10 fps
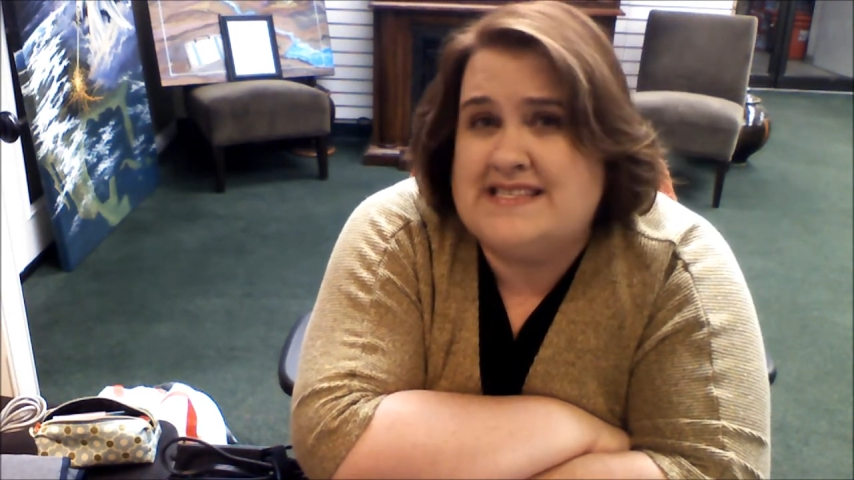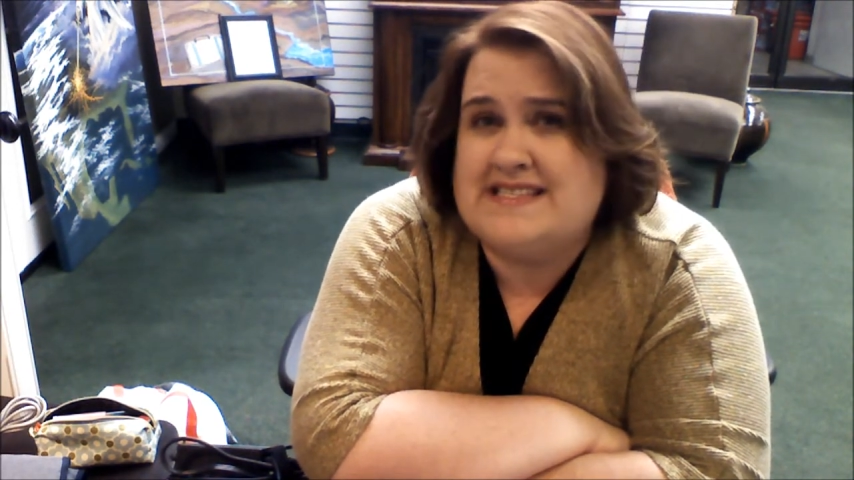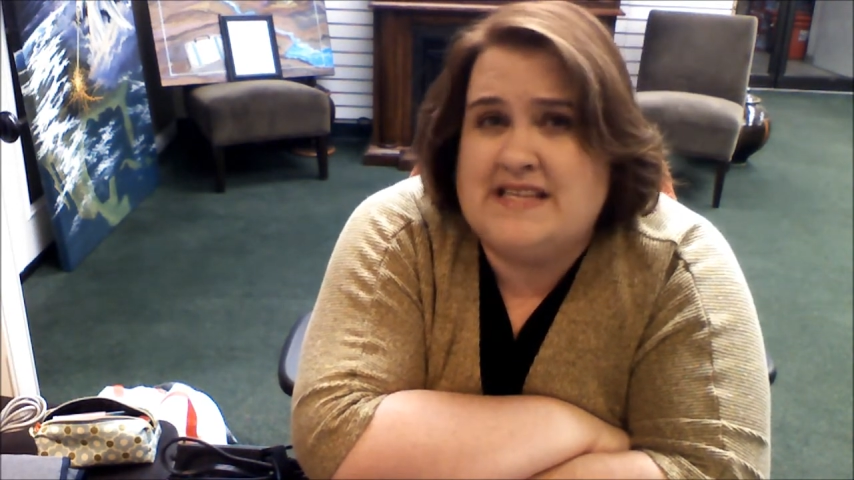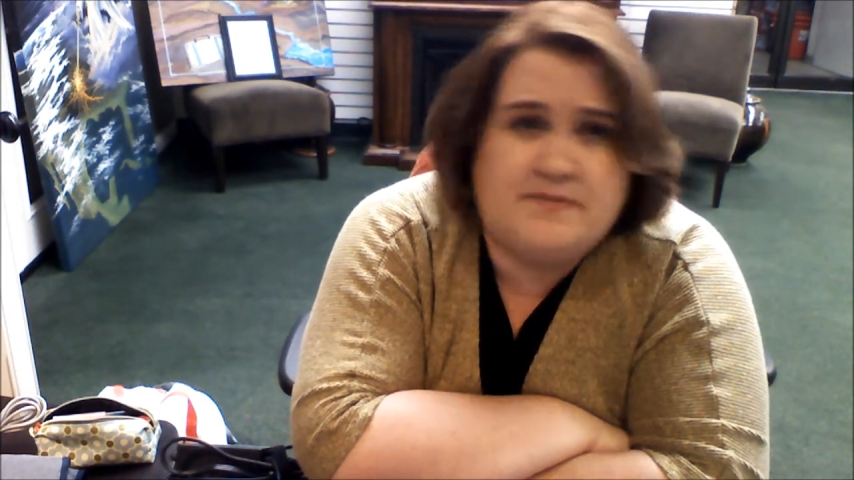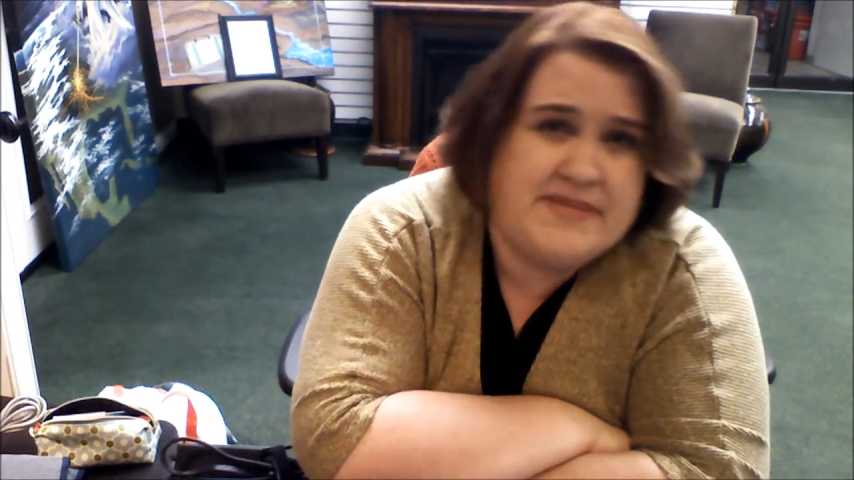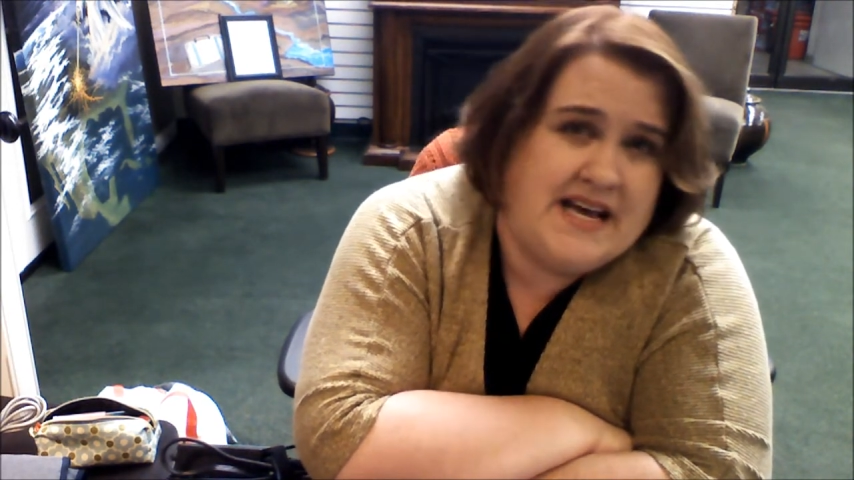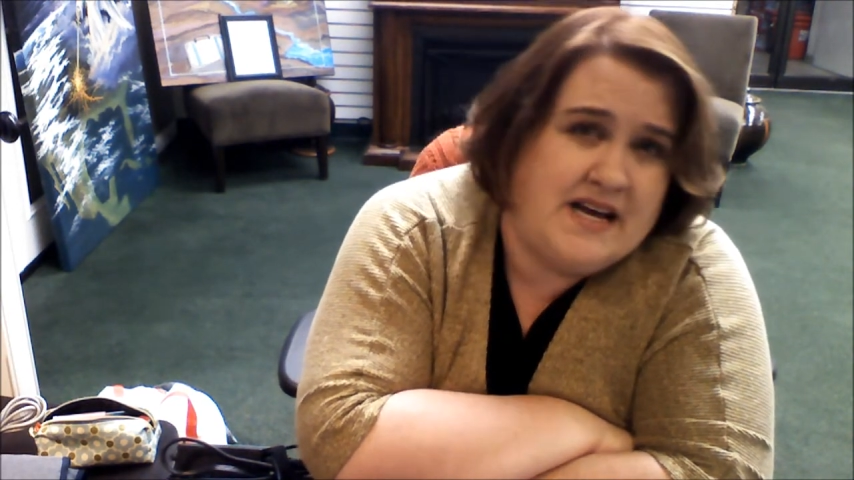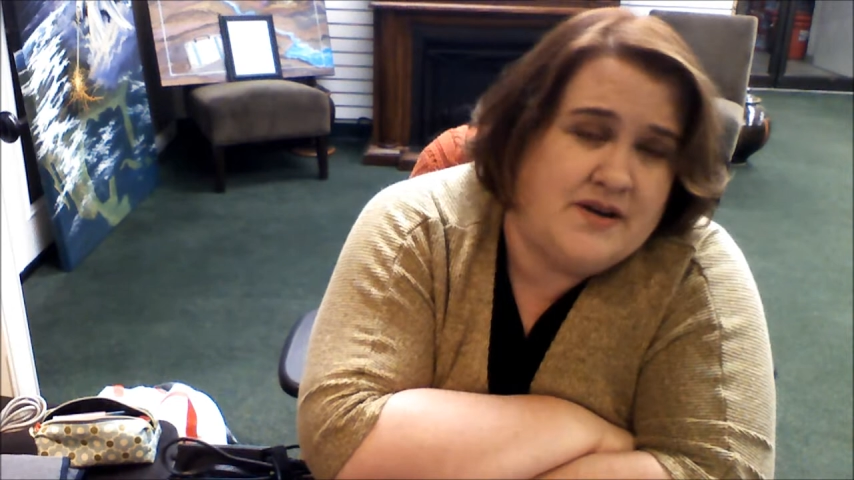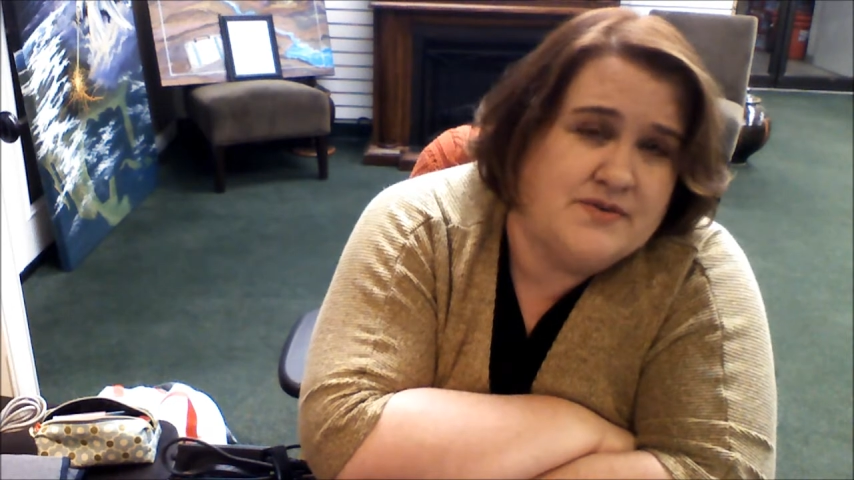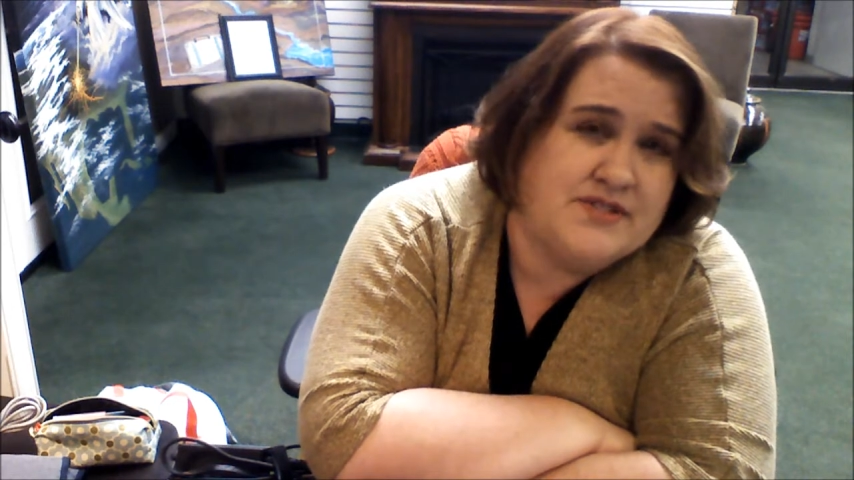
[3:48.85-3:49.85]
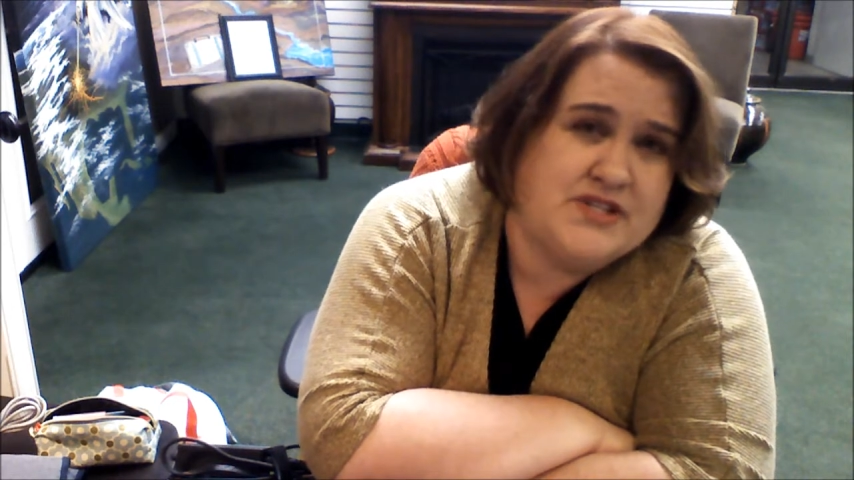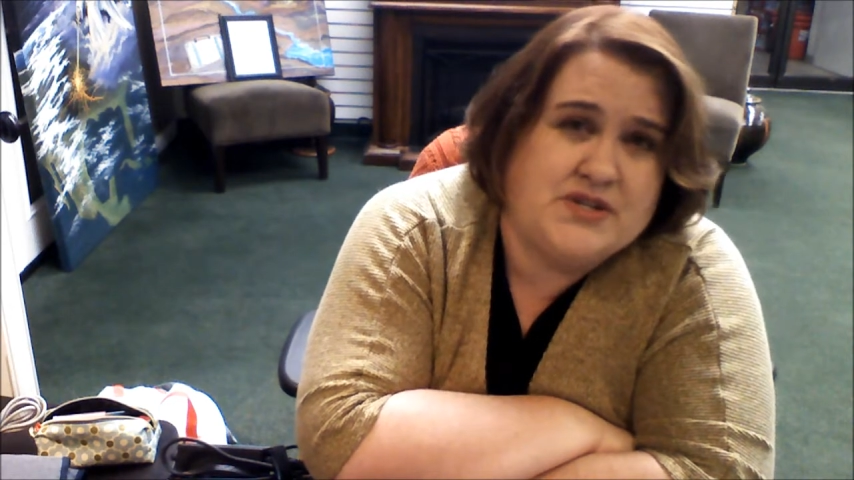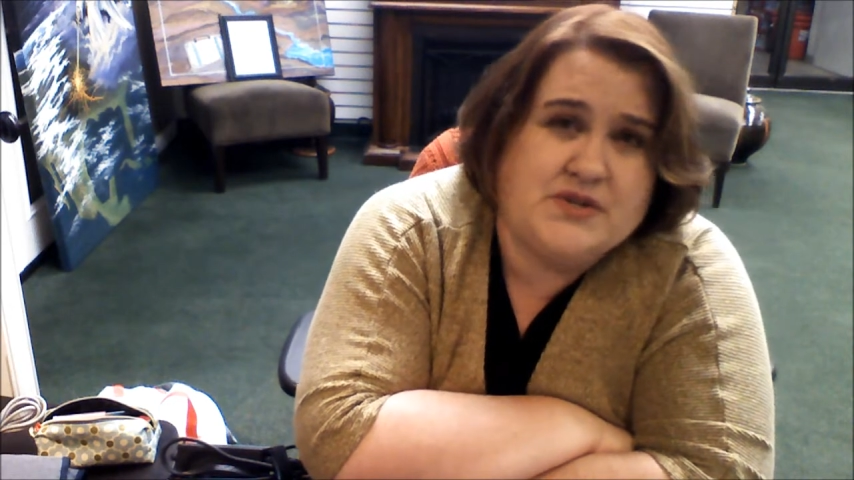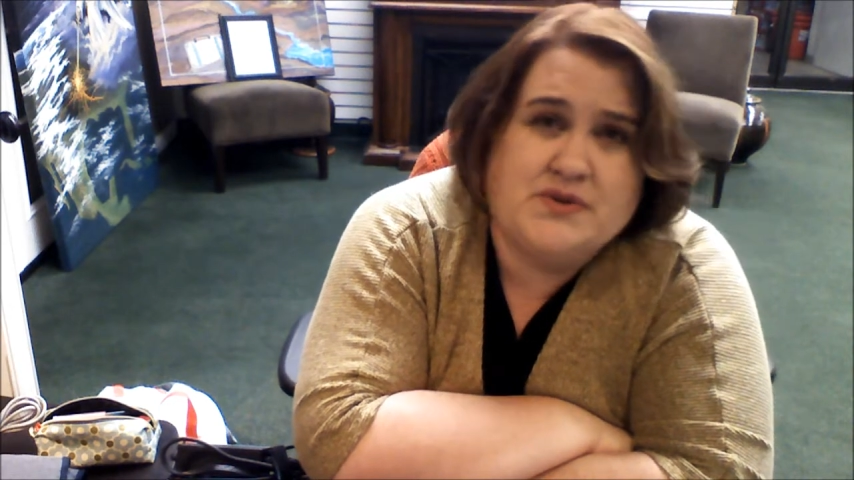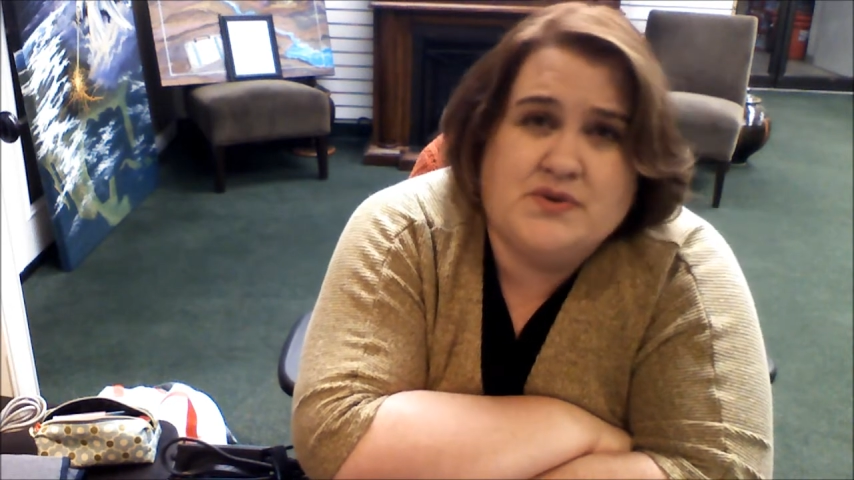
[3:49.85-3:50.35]
zip down
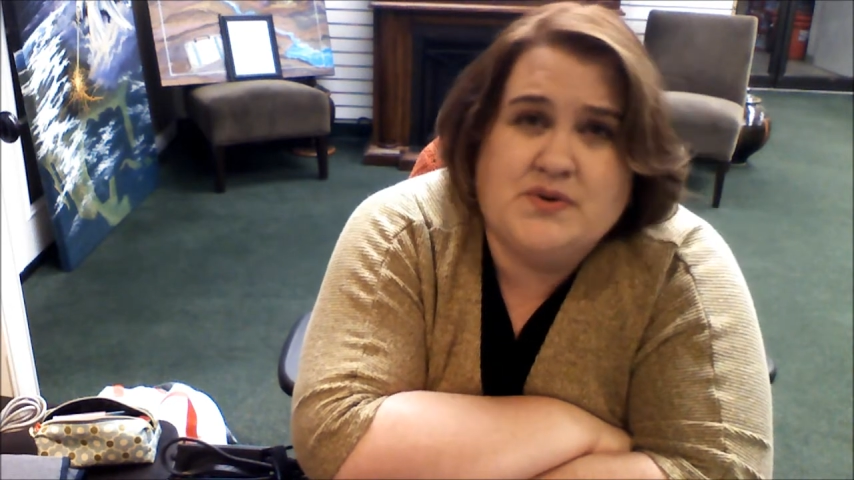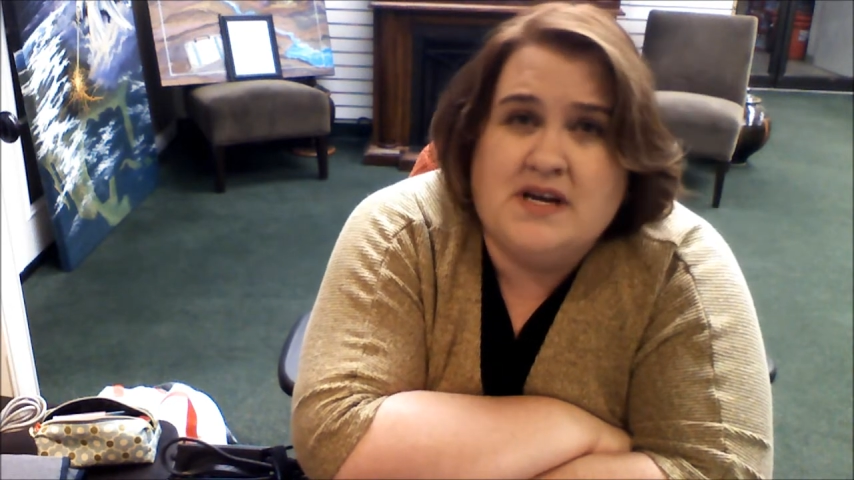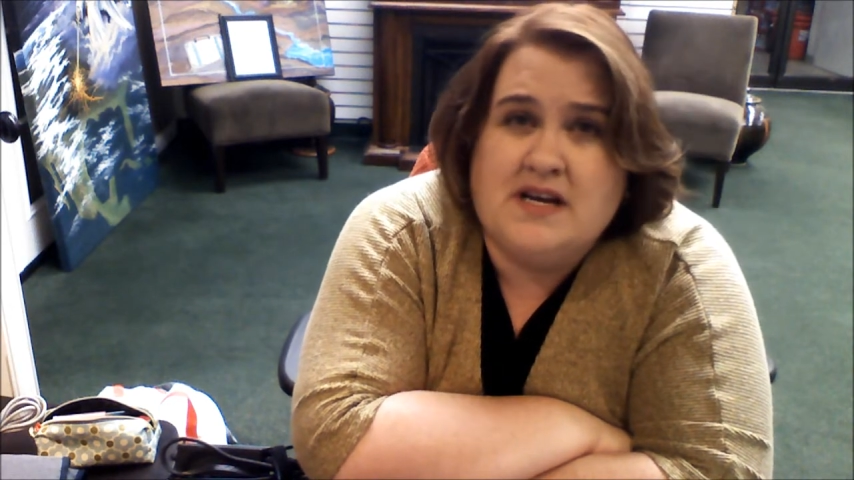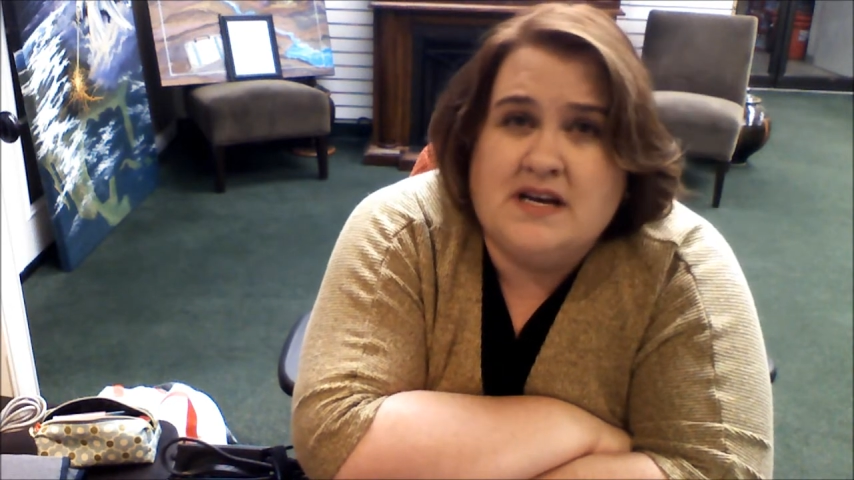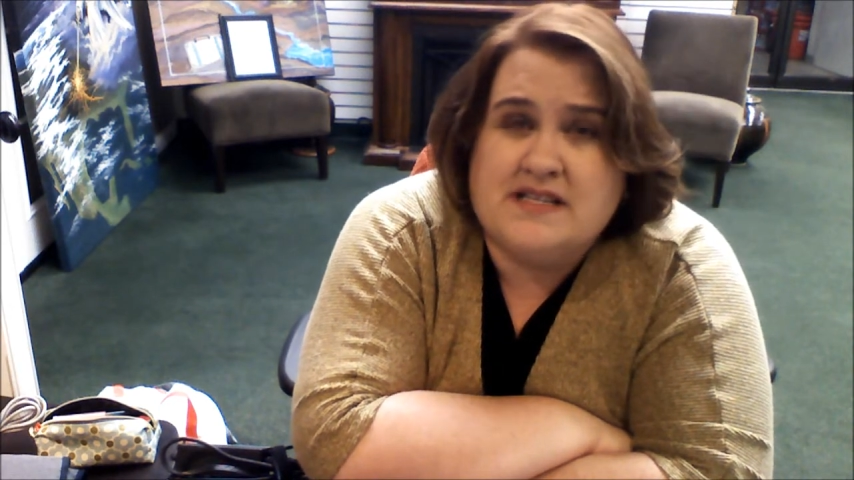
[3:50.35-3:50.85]
to